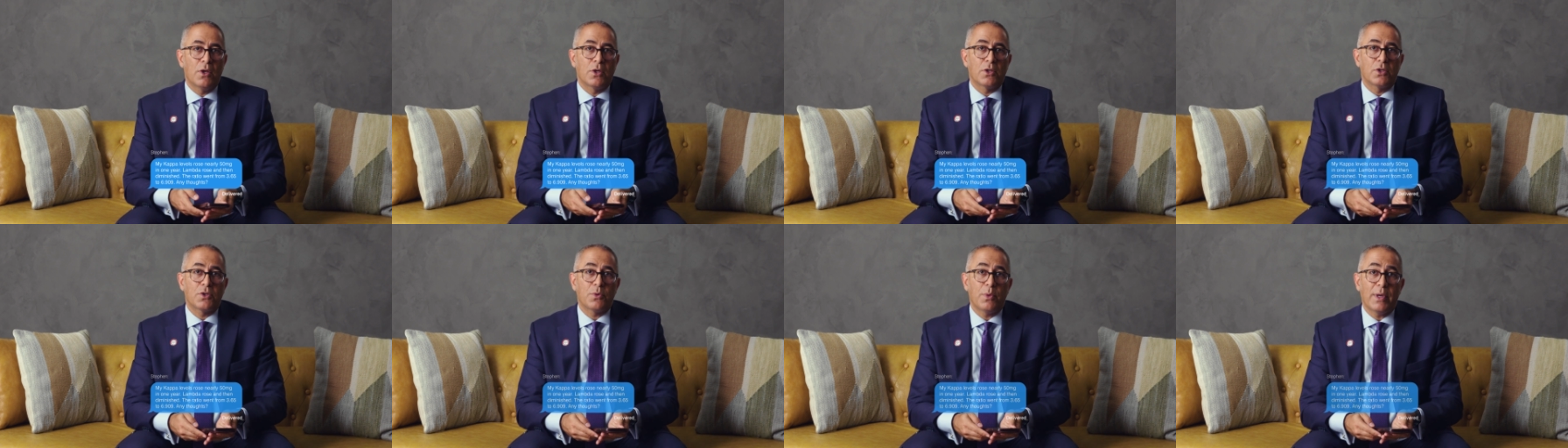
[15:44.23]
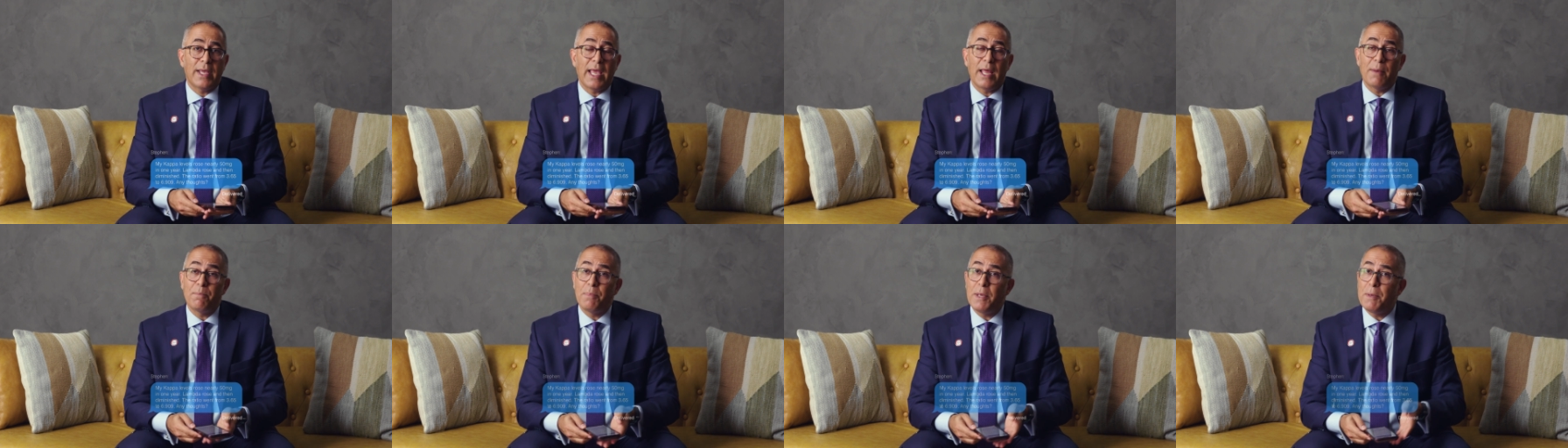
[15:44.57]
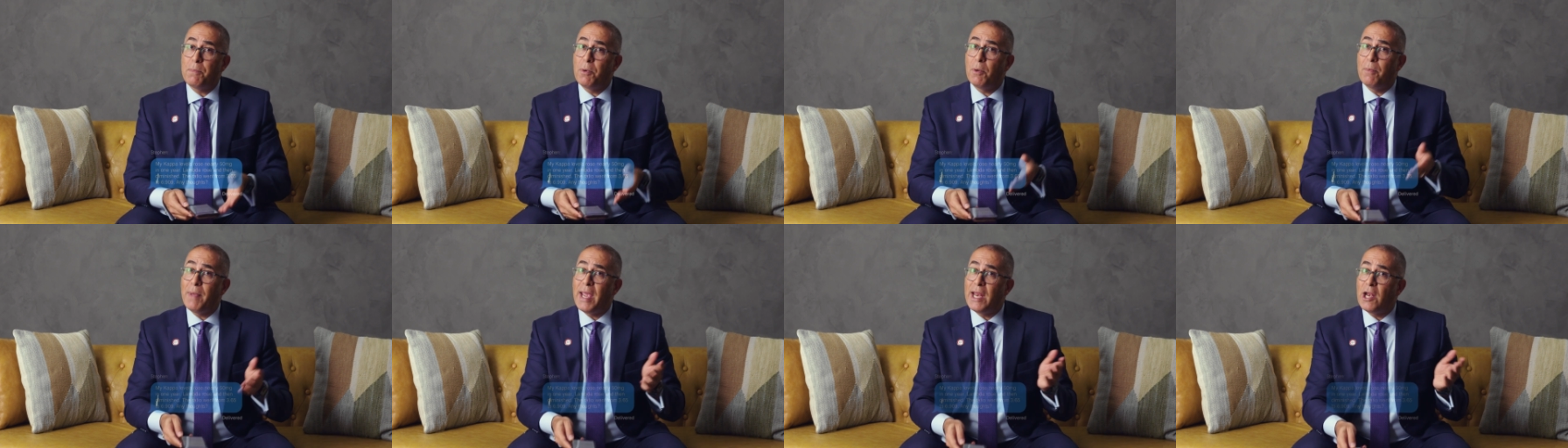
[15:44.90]
So again,
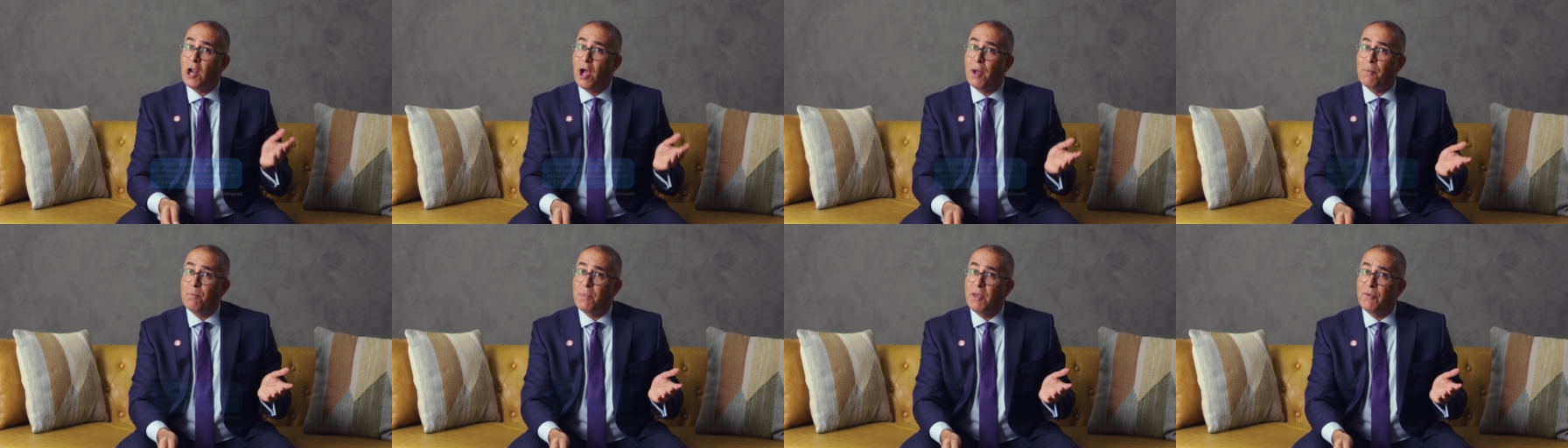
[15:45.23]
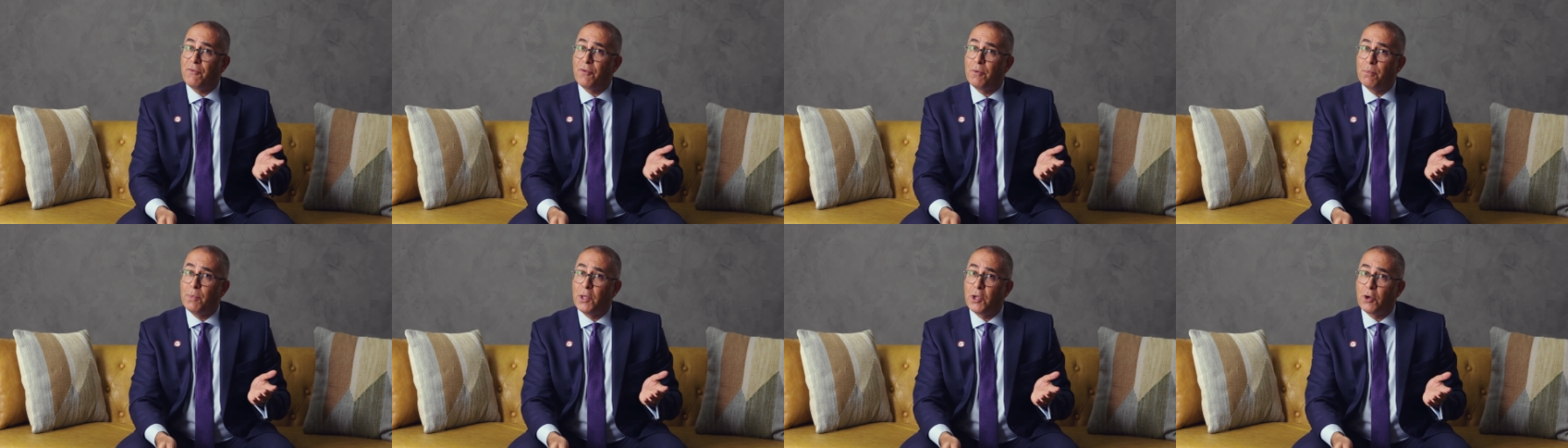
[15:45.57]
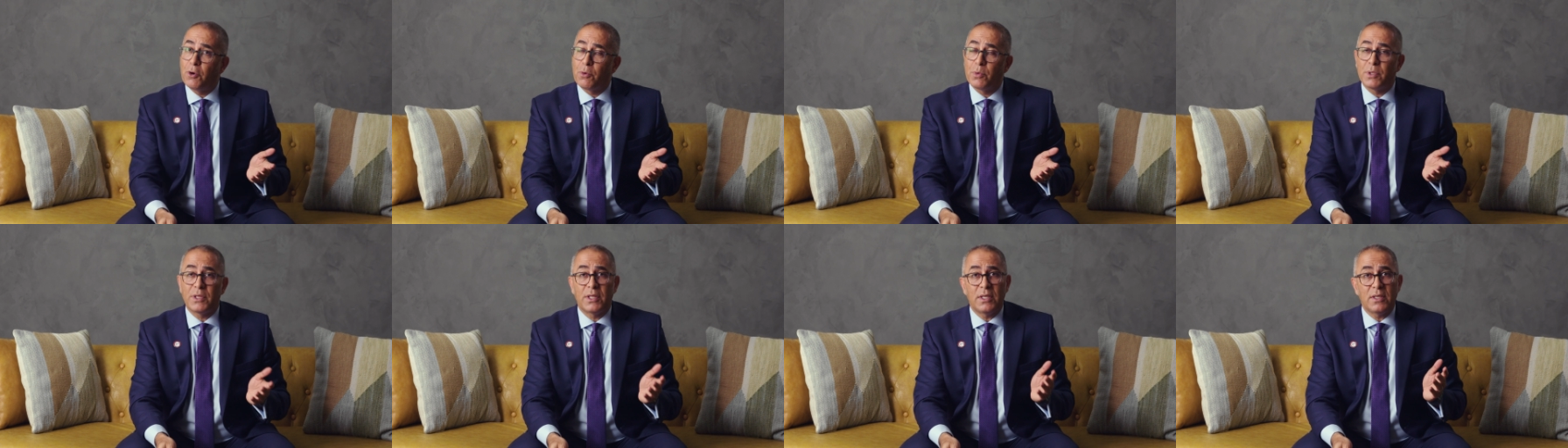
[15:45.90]
people may not be
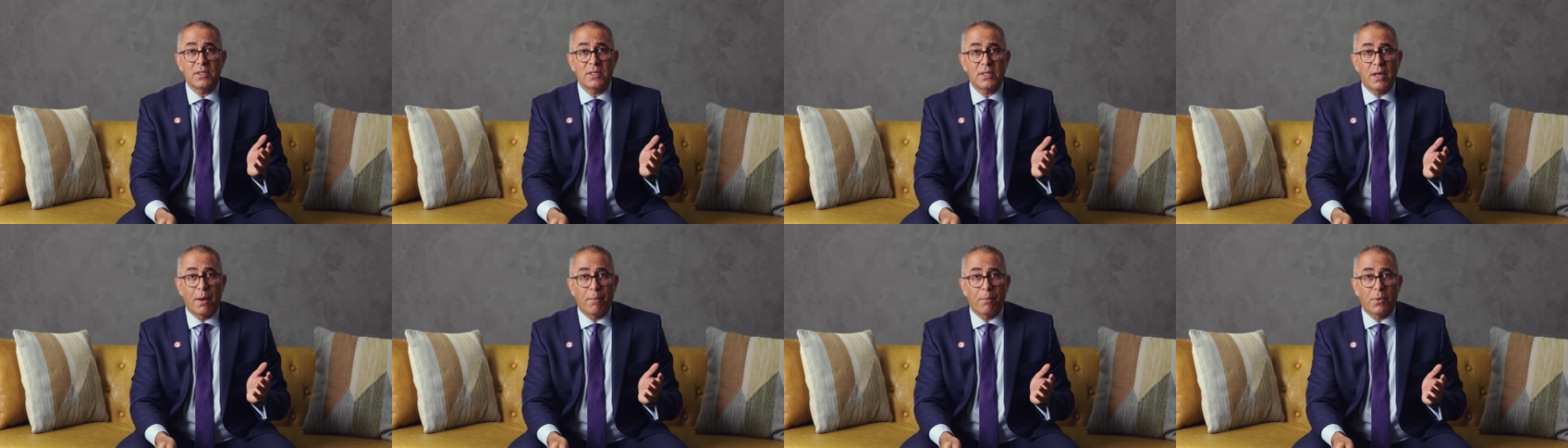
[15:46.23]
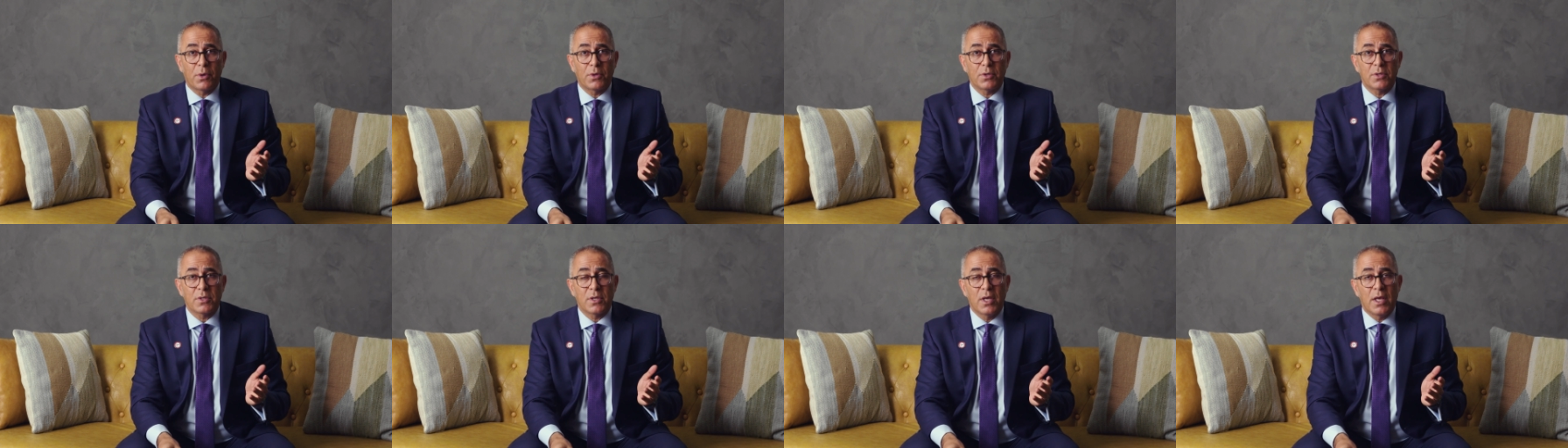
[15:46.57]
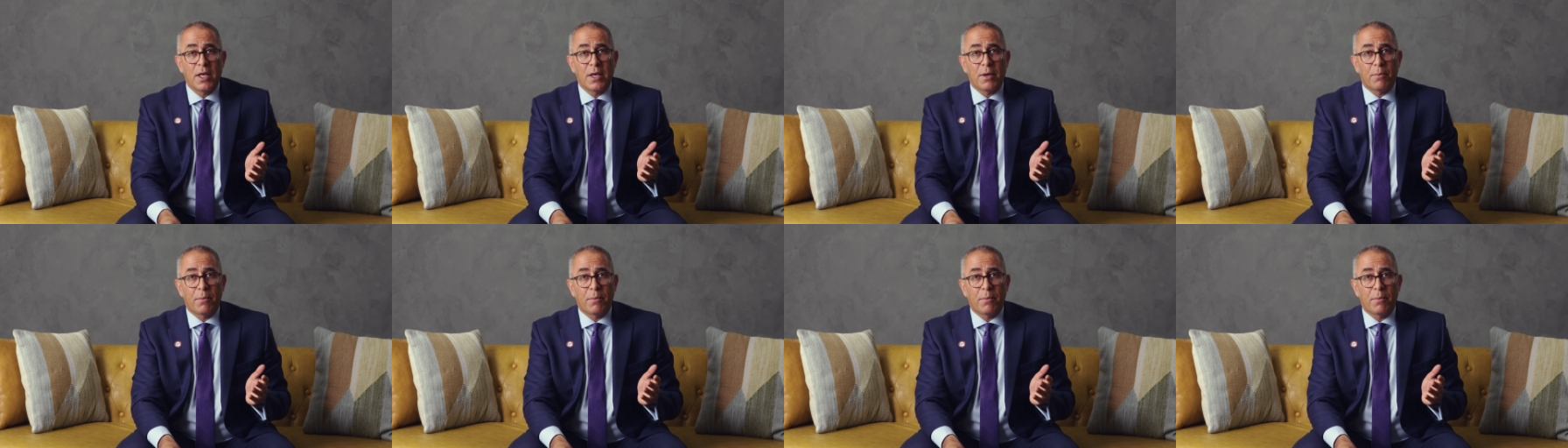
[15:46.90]
familiar with these numbers,